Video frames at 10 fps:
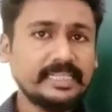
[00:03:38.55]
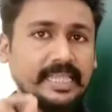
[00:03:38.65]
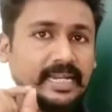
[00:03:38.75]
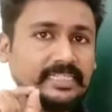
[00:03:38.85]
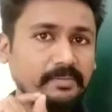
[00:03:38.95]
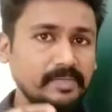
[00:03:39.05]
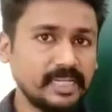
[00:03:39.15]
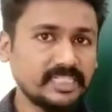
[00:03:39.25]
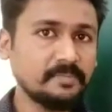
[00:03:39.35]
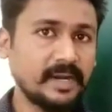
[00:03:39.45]
There are some
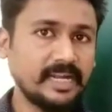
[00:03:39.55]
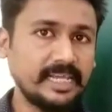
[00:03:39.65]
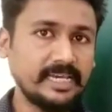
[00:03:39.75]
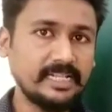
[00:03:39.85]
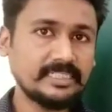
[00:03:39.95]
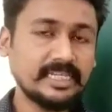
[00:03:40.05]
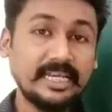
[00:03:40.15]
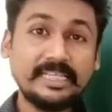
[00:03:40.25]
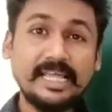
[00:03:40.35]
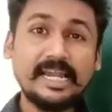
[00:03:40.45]
dust particles,
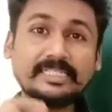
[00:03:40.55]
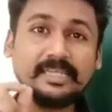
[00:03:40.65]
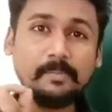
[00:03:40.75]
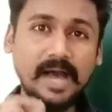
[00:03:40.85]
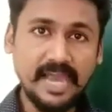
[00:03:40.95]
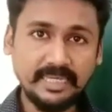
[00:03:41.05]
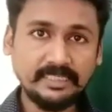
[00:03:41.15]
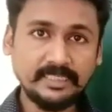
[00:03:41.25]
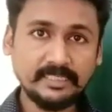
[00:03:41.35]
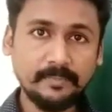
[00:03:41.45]
there are some
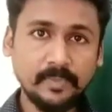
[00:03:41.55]
ions.